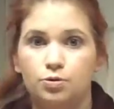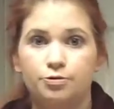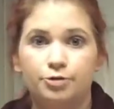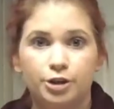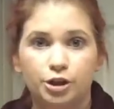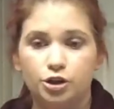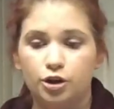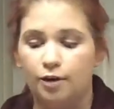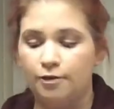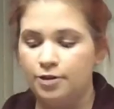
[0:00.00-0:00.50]

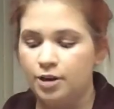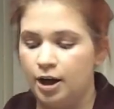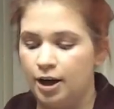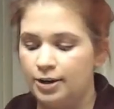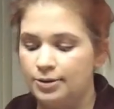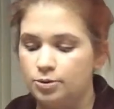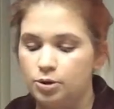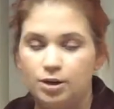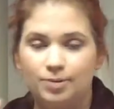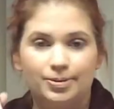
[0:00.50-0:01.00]
finish off the eyes,
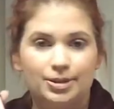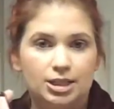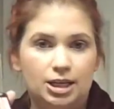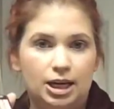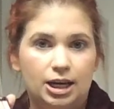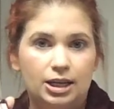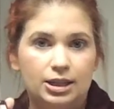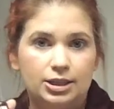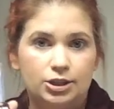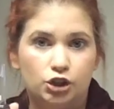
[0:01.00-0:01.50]
we're going to be
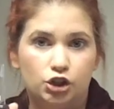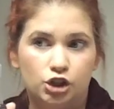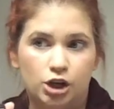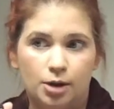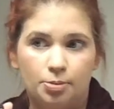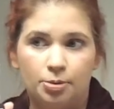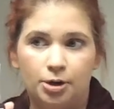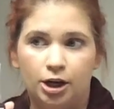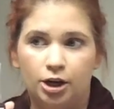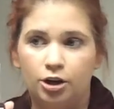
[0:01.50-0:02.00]
taking this
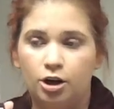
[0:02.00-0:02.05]
champagne